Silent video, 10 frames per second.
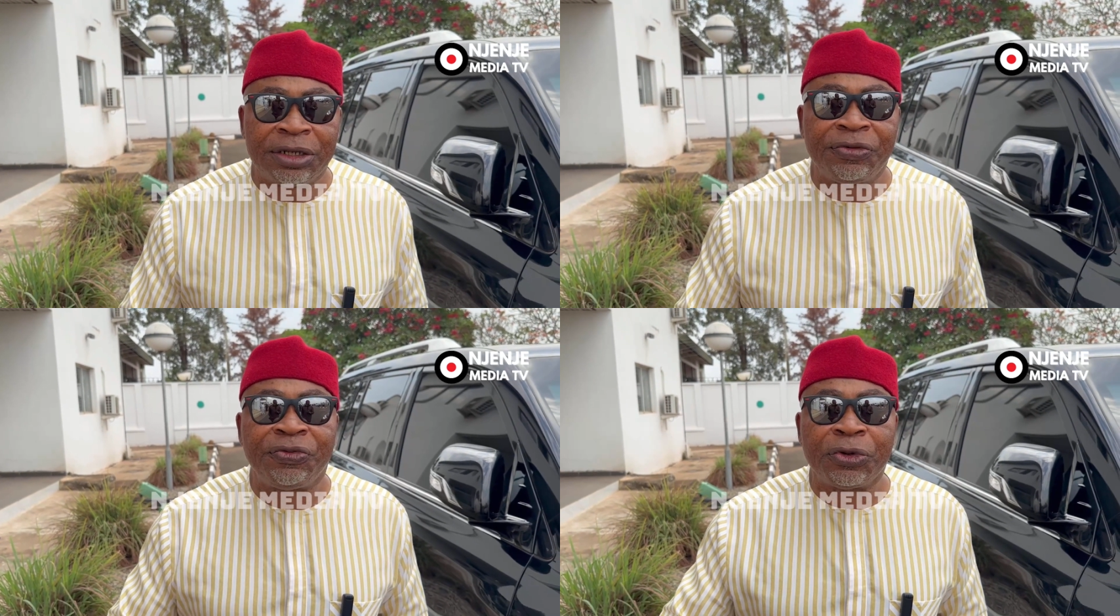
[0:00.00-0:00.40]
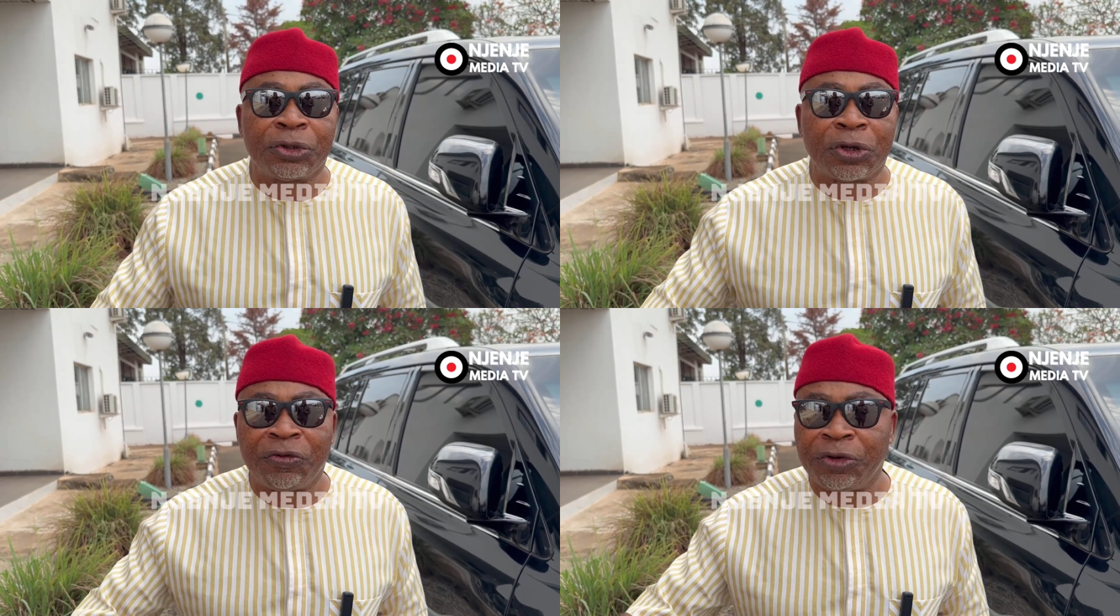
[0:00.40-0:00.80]
the
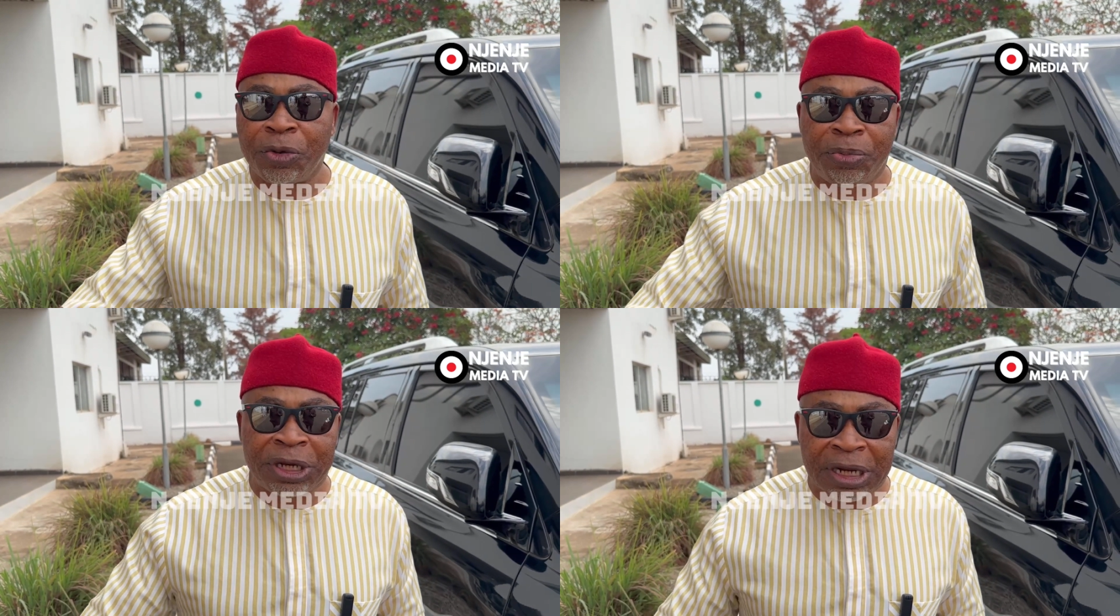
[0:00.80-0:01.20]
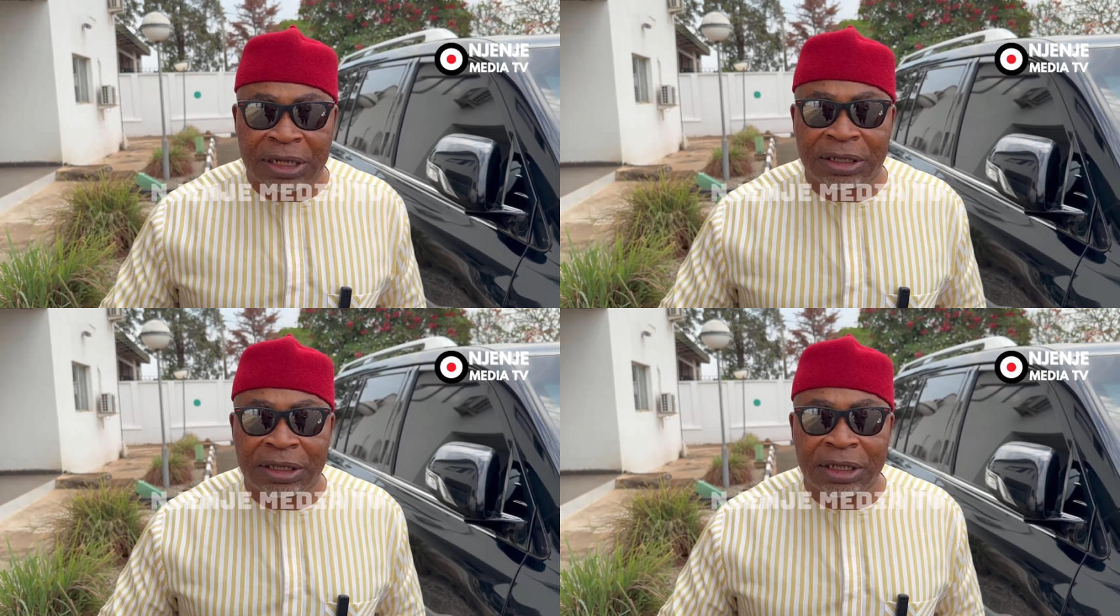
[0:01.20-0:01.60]
views of the
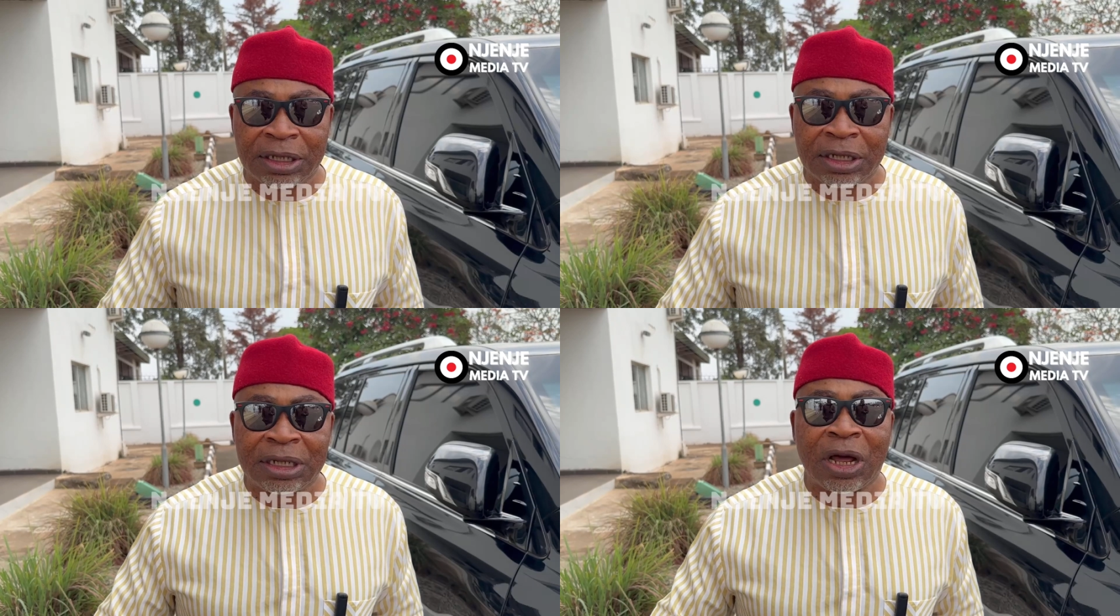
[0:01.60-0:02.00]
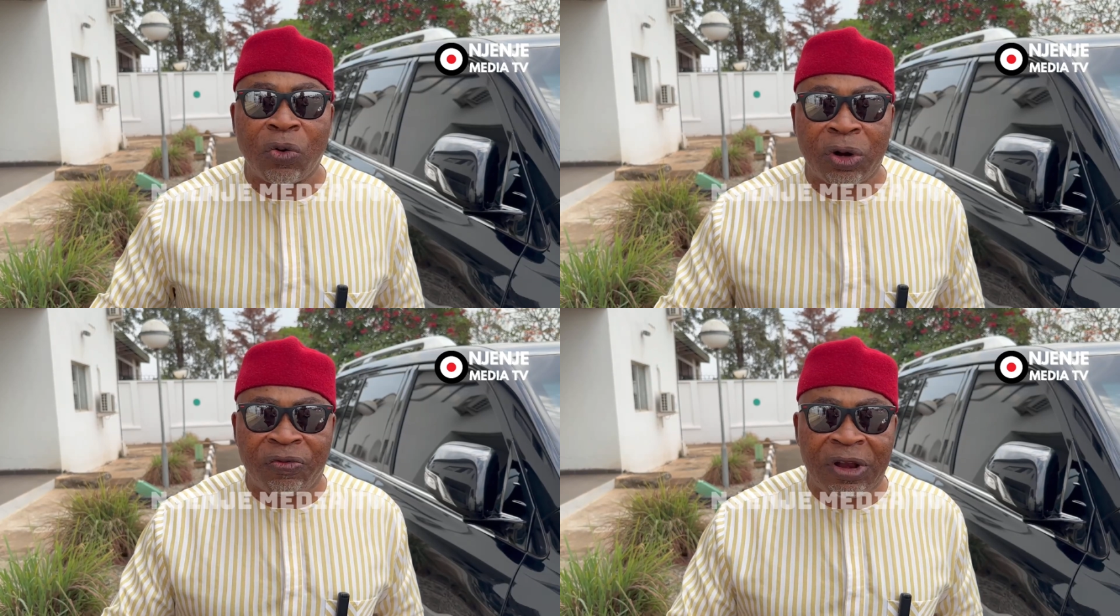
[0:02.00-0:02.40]
obedience, that
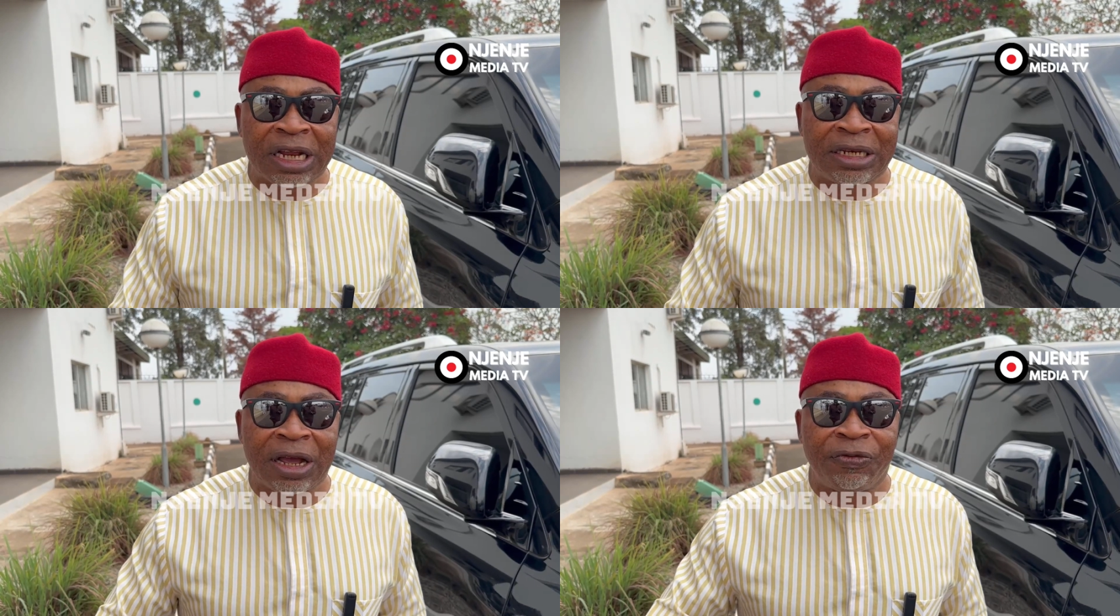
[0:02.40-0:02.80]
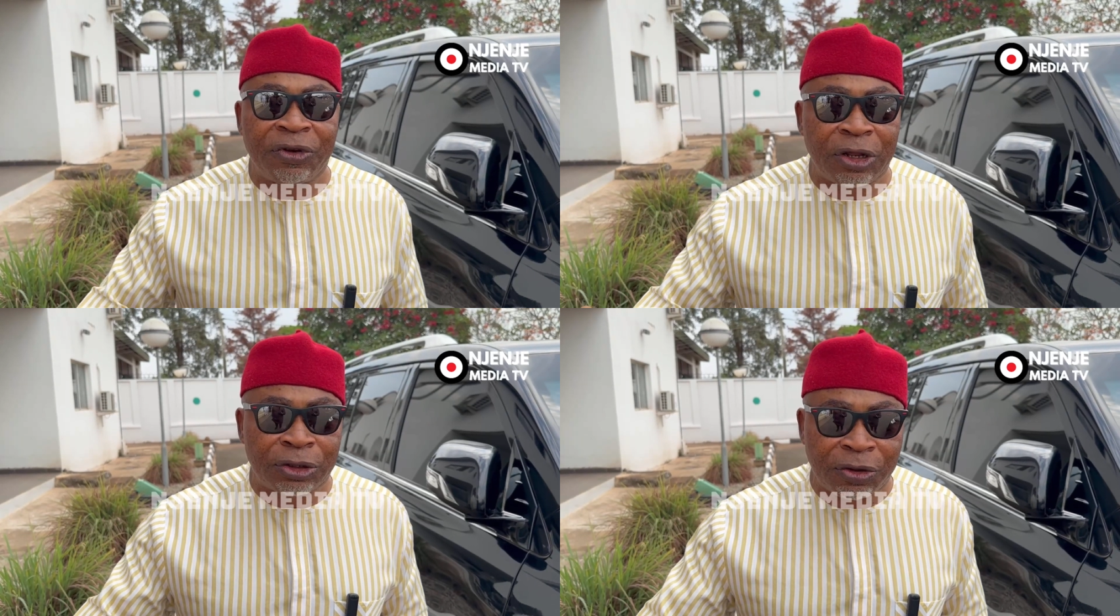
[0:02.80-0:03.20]
will reflect their
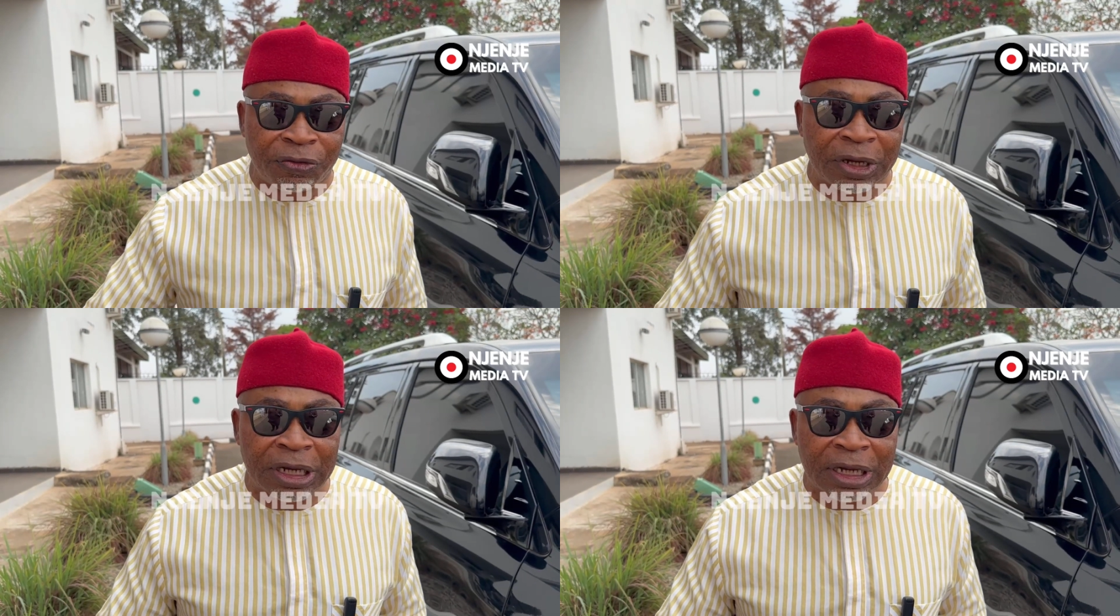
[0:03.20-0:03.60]
philosophy.